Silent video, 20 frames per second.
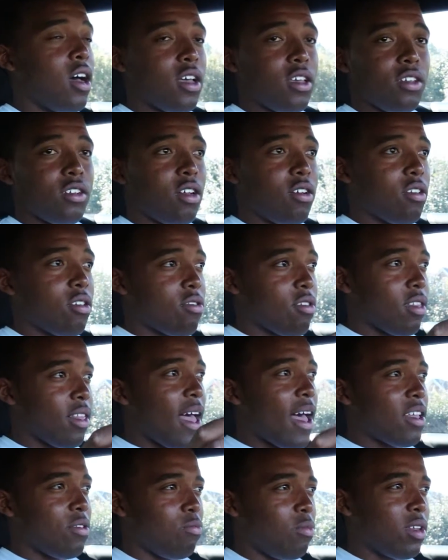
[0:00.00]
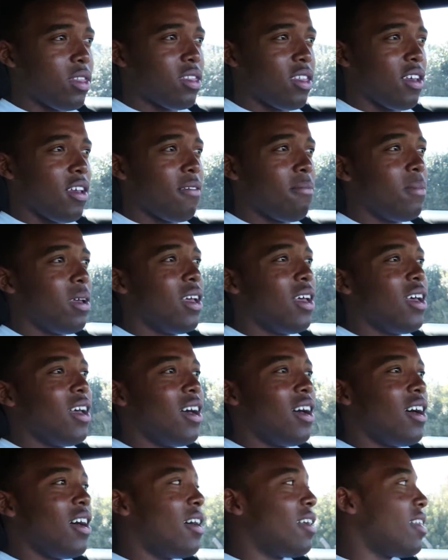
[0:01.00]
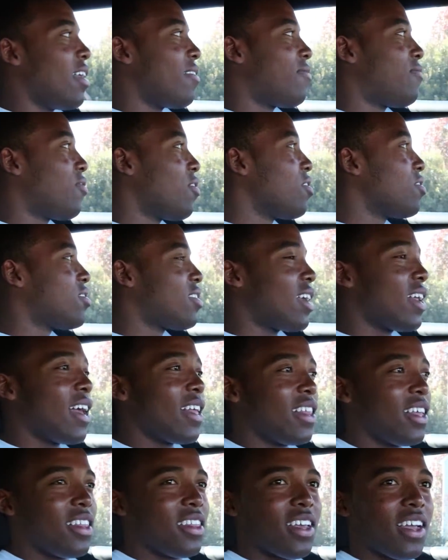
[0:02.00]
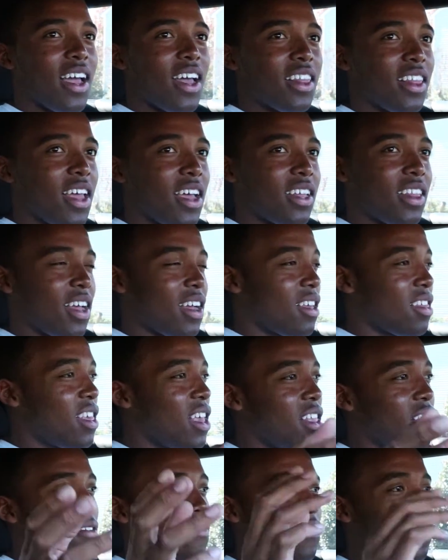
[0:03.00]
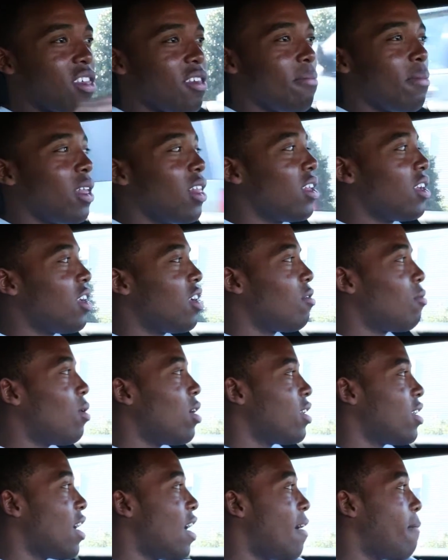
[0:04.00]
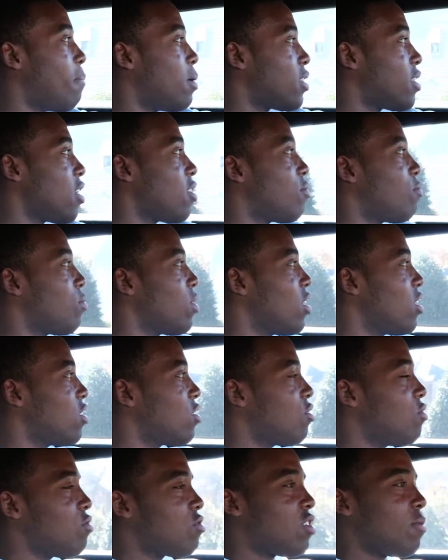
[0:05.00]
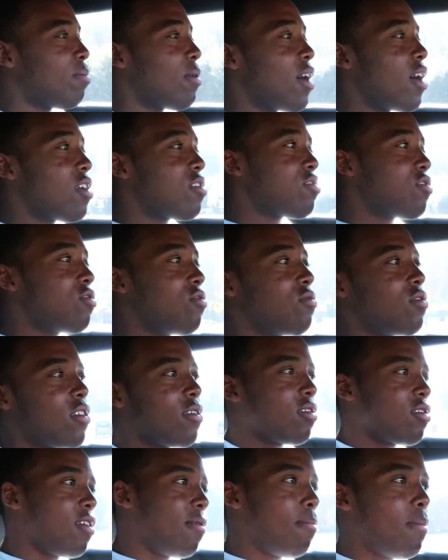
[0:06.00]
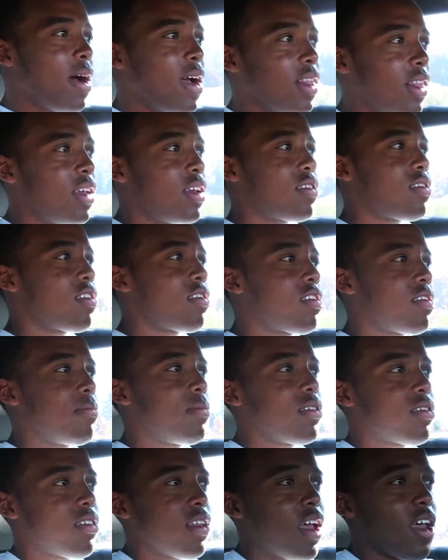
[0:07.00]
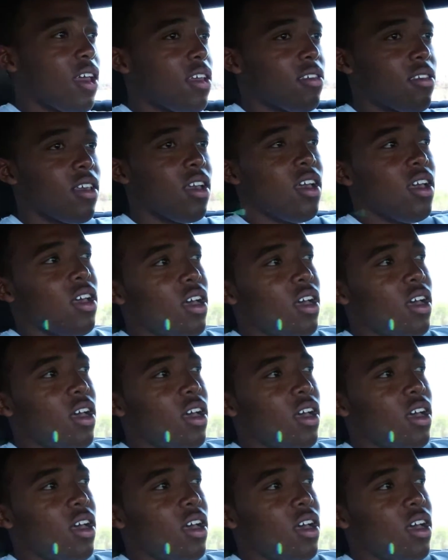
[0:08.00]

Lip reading: You know, there's a lot with them. At first that I didn't think I'd like I said, the visibility and whatnot, but they really do surprise you. The Mylink system is nice.